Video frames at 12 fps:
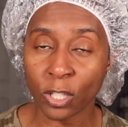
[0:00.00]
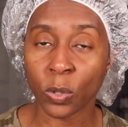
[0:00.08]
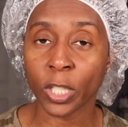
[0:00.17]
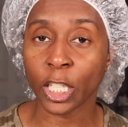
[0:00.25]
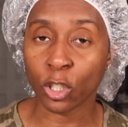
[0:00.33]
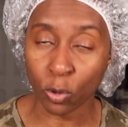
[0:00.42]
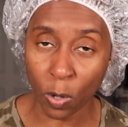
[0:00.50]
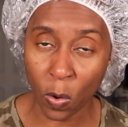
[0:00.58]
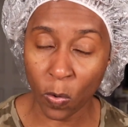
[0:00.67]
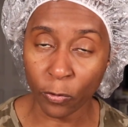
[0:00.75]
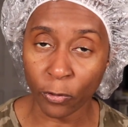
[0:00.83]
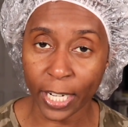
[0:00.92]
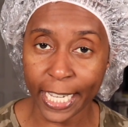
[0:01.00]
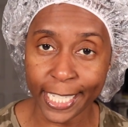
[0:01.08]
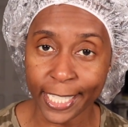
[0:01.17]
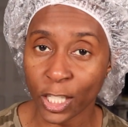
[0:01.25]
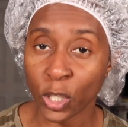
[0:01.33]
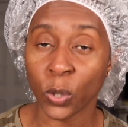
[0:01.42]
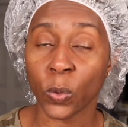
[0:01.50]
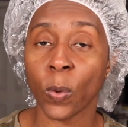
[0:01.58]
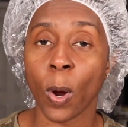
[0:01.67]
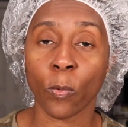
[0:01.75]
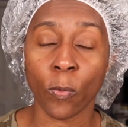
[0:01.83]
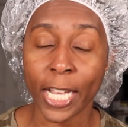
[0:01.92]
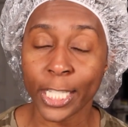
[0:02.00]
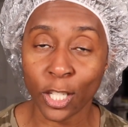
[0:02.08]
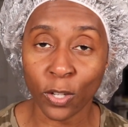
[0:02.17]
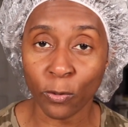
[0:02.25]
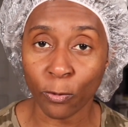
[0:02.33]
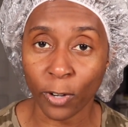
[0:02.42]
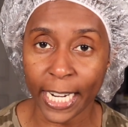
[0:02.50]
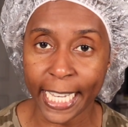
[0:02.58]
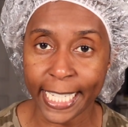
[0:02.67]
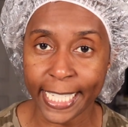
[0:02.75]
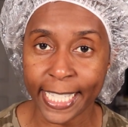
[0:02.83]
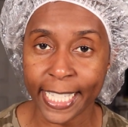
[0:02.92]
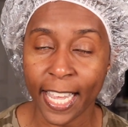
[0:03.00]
to control frizz, to rescue frizz.